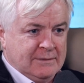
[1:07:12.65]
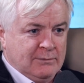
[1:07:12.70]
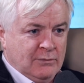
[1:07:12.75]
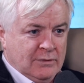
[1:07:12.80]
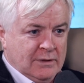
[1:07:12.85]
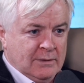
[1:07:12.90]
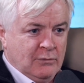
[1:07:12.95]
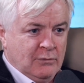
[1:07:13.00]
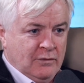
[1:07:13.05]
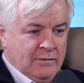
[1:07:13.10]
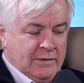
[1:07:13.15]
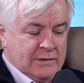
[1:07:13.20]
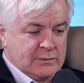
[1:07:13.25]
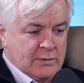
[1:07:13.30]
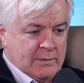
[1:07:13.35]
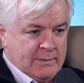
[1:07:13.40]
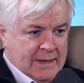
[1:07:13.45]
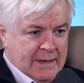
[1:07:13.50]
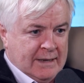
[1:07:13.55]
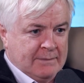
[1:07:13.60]
the, the
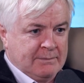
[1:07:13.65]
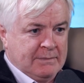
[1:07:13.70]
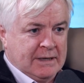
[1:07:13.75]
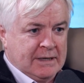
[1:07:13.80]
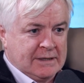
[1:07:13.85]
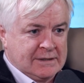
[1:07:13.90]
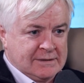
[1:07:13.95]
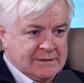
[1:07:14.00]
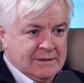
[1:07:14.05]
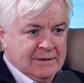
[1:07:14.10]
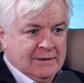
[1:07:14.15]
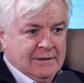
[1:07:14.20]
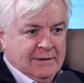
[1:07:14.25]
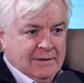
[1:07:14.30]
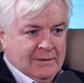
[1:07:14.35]
movies we make because